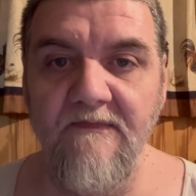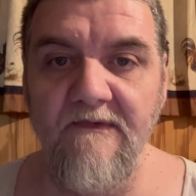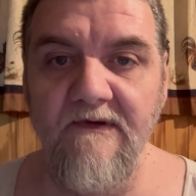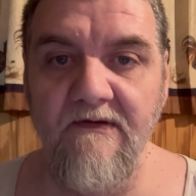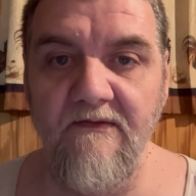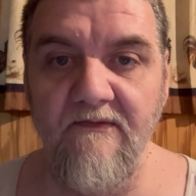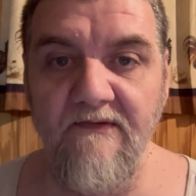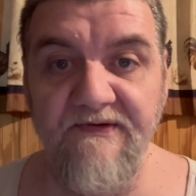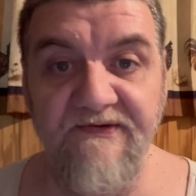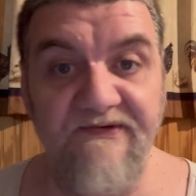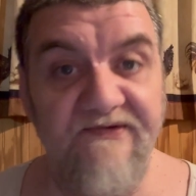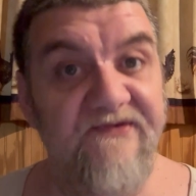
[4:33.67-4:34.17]

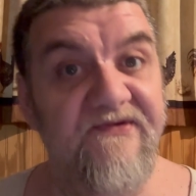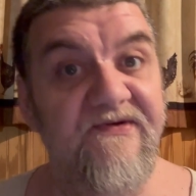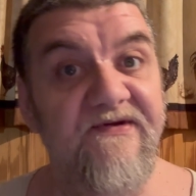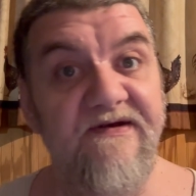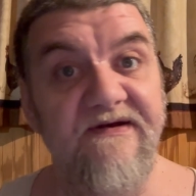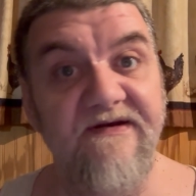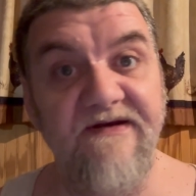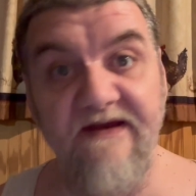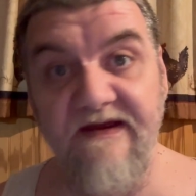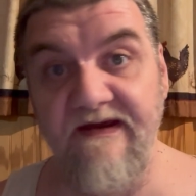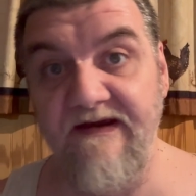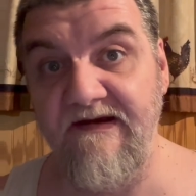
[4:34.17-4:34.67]
which is
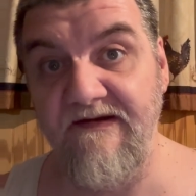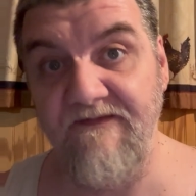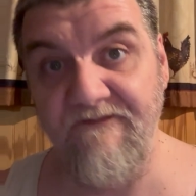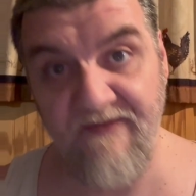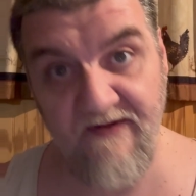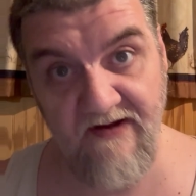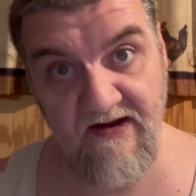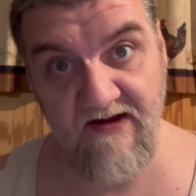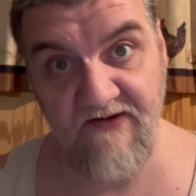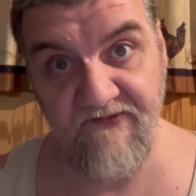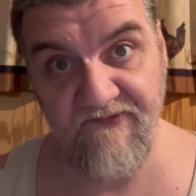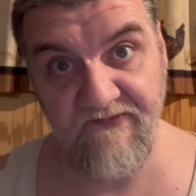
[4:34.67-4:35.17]
indeed
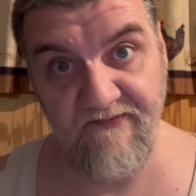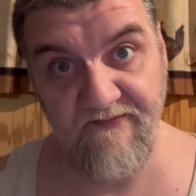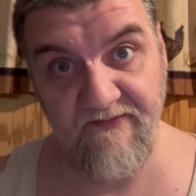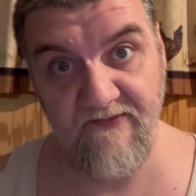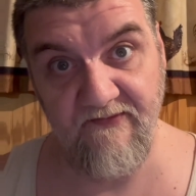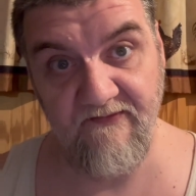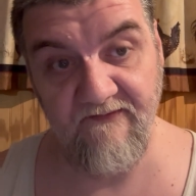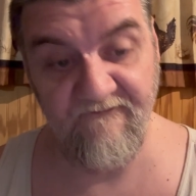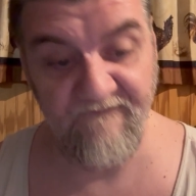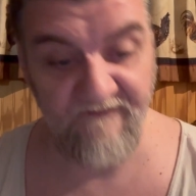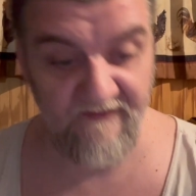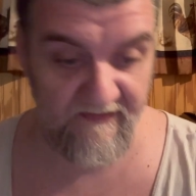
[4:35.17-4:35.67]

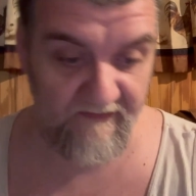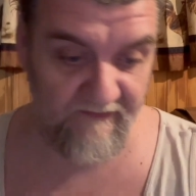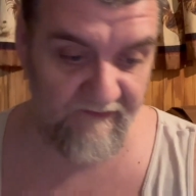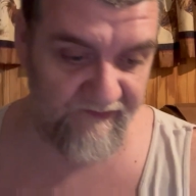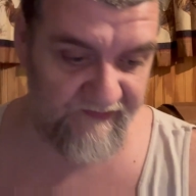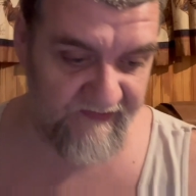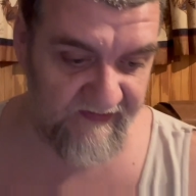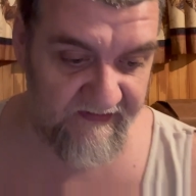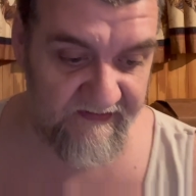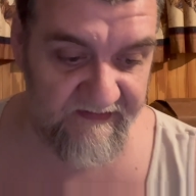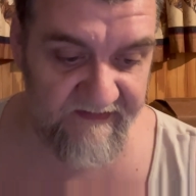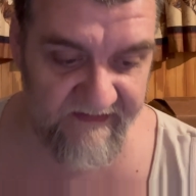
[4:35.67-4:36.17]
possible, folks.
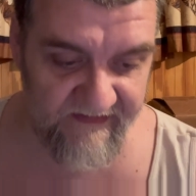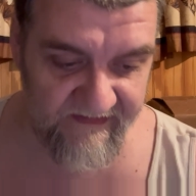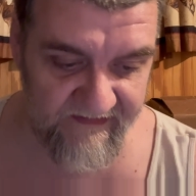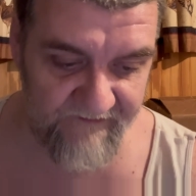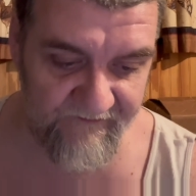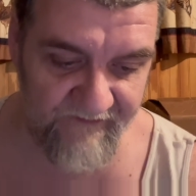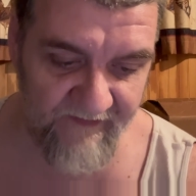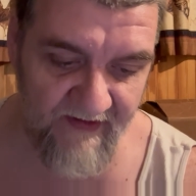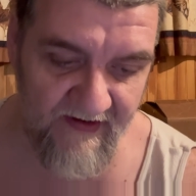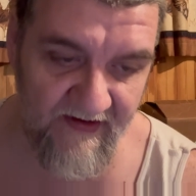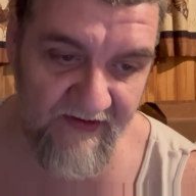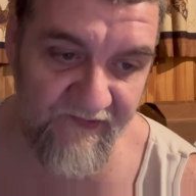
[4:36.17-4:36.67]
Indeed
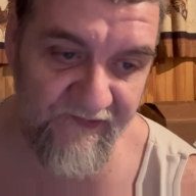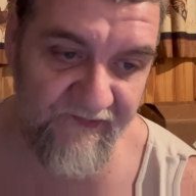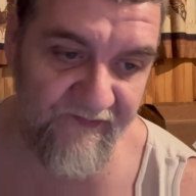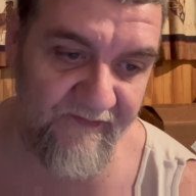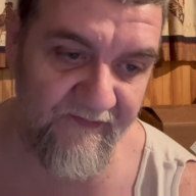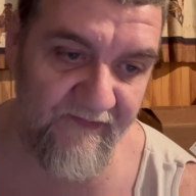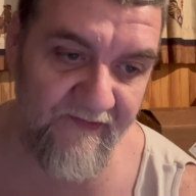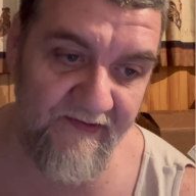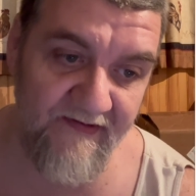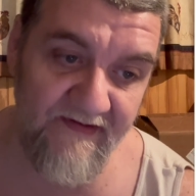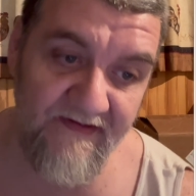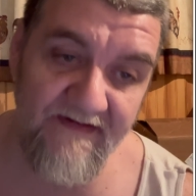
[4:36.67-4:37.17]

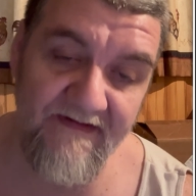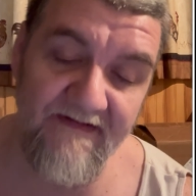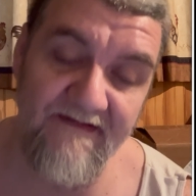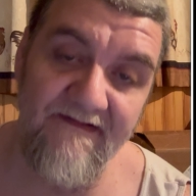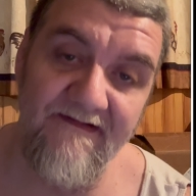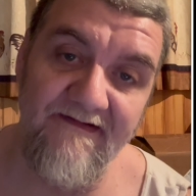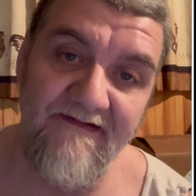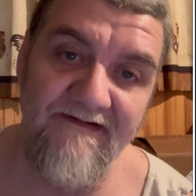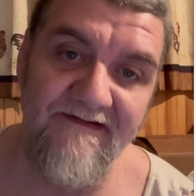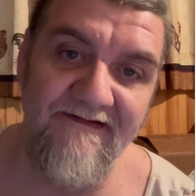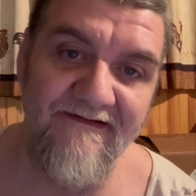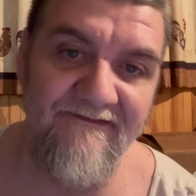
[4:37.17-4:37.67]
possible.
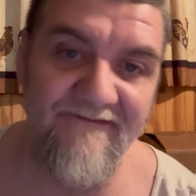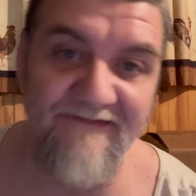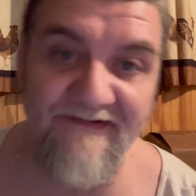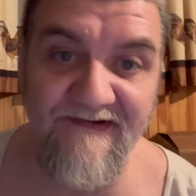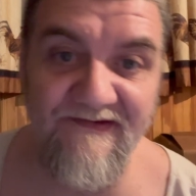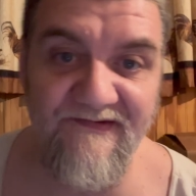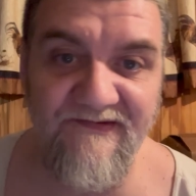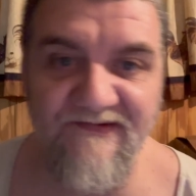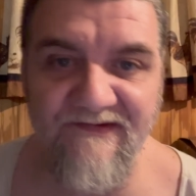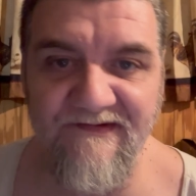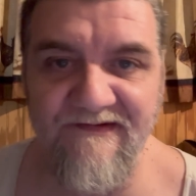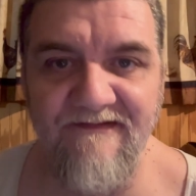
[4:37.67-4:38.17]

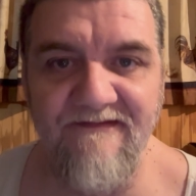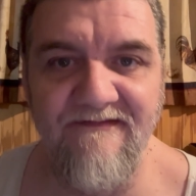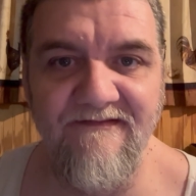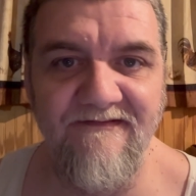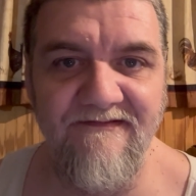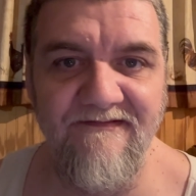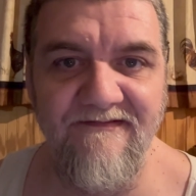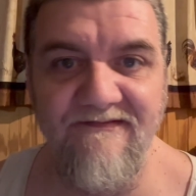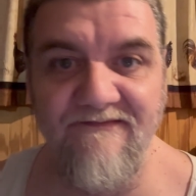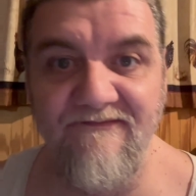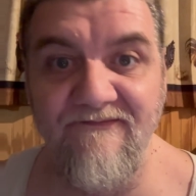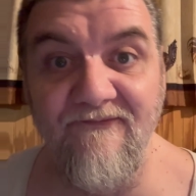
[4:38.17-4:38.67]
Which,
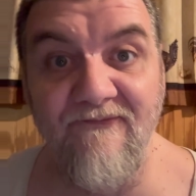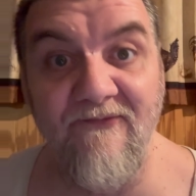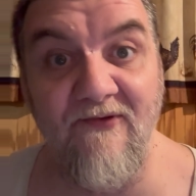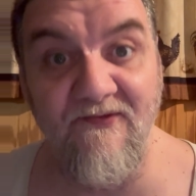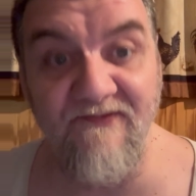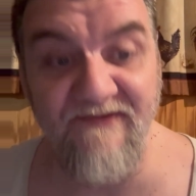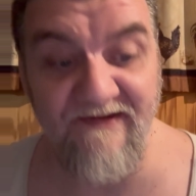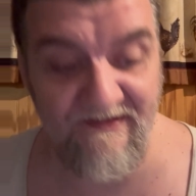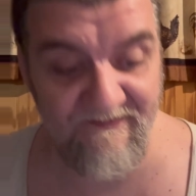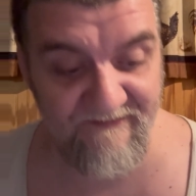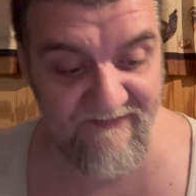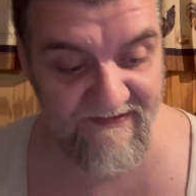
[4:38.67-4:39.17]
won't
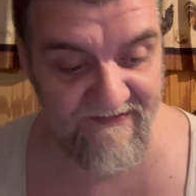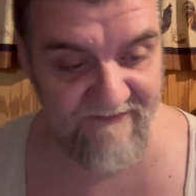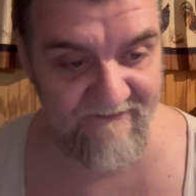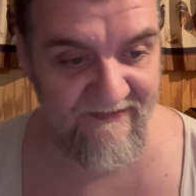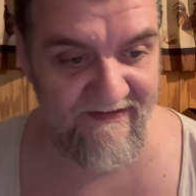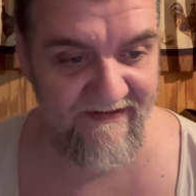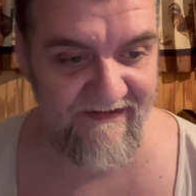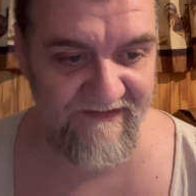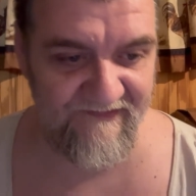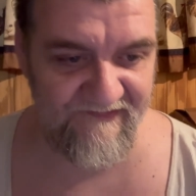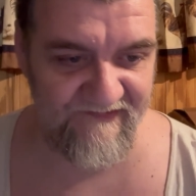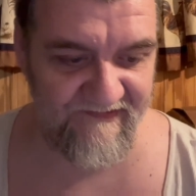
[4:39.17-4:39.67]
that be
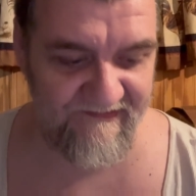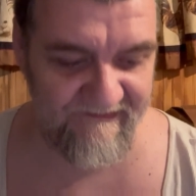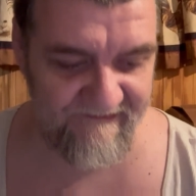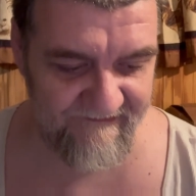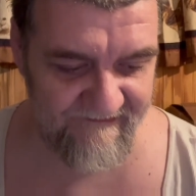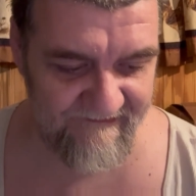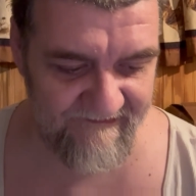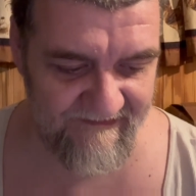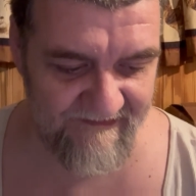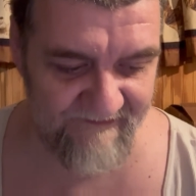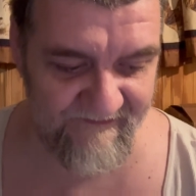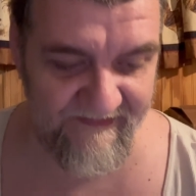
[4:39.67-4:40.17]
amazing?
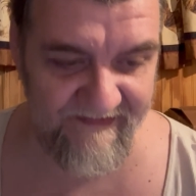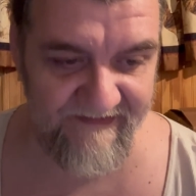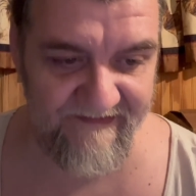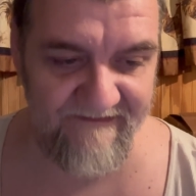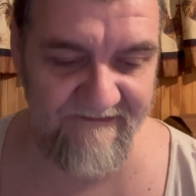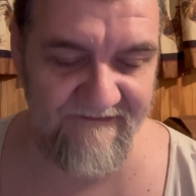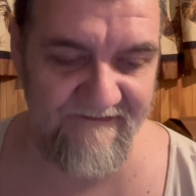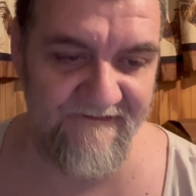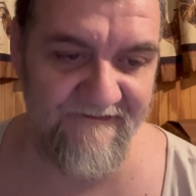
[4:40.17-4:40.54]
I mean,